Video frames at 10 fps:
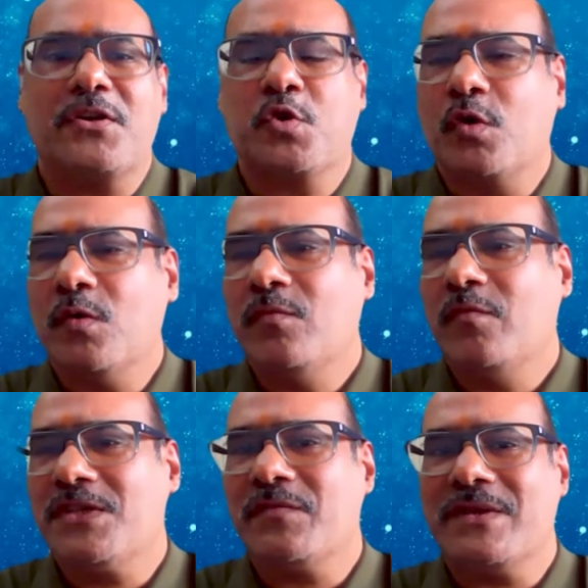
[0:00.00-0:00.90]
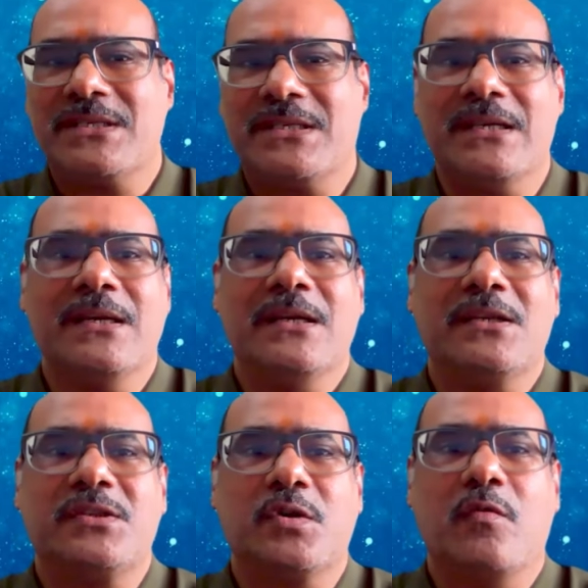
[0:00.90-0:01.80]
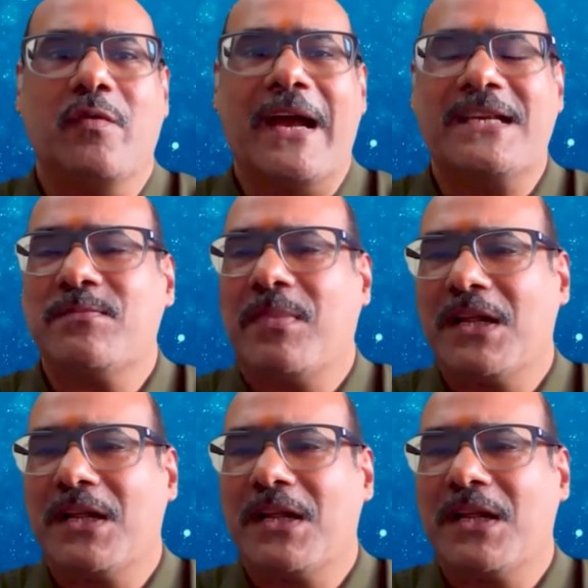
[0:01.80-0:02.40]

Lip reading: showroom which we see. So as